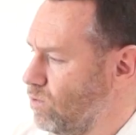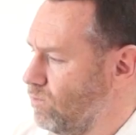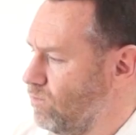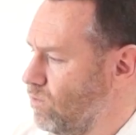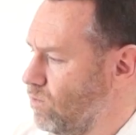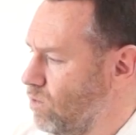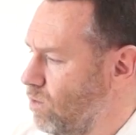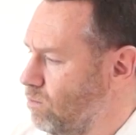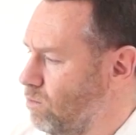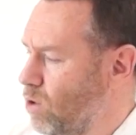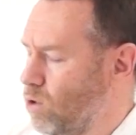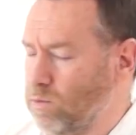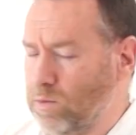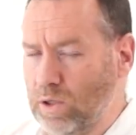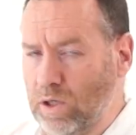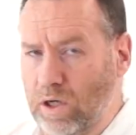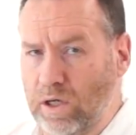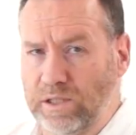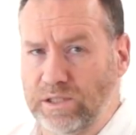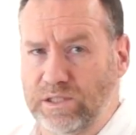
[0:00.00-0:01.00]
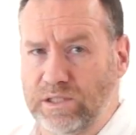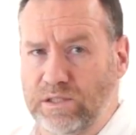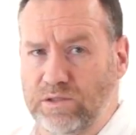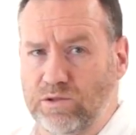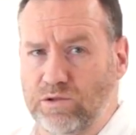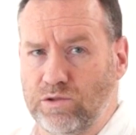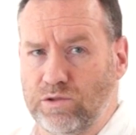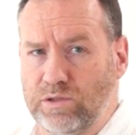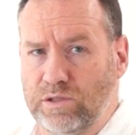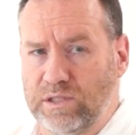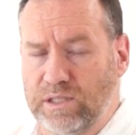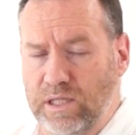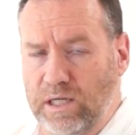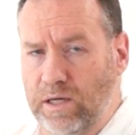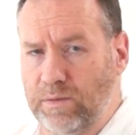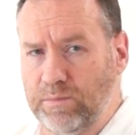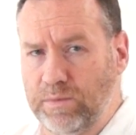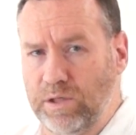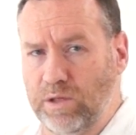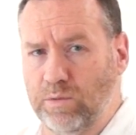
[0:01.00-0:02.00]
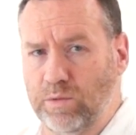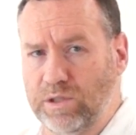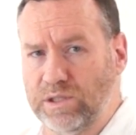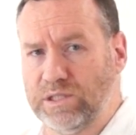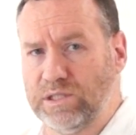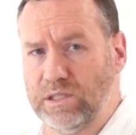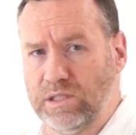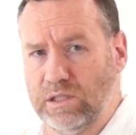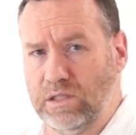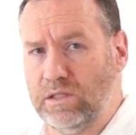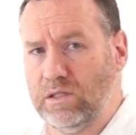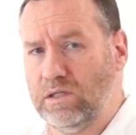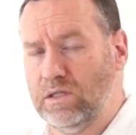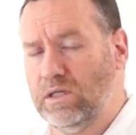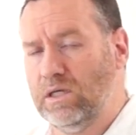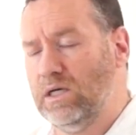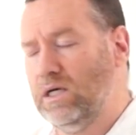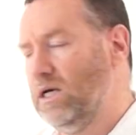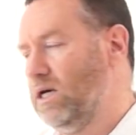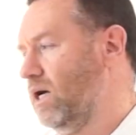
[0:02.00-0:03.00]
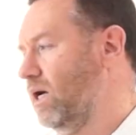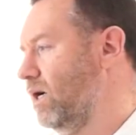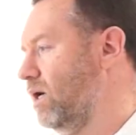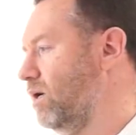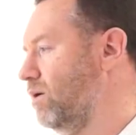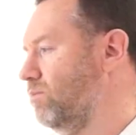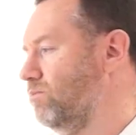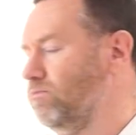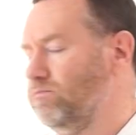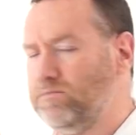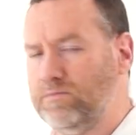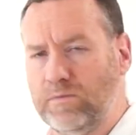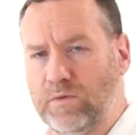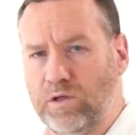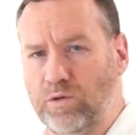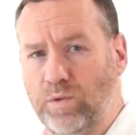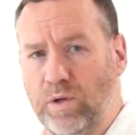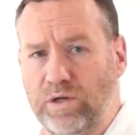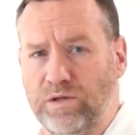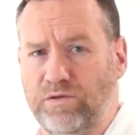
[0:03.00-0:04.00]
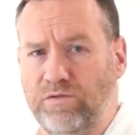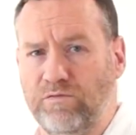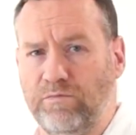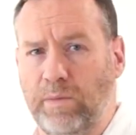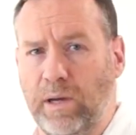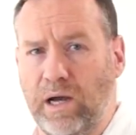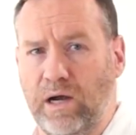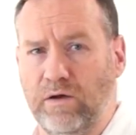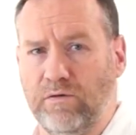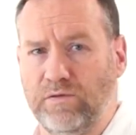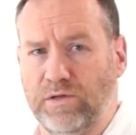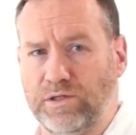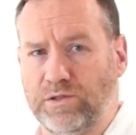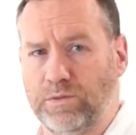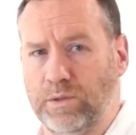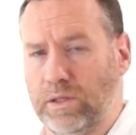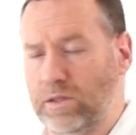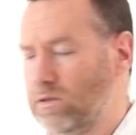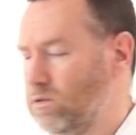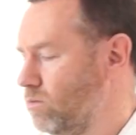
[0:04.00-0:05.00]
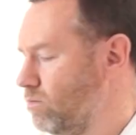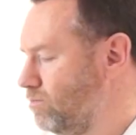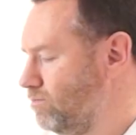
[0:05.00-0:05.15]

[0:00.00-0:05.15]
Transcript: if you've got multiple lights set up and you want to see the relative power of each one.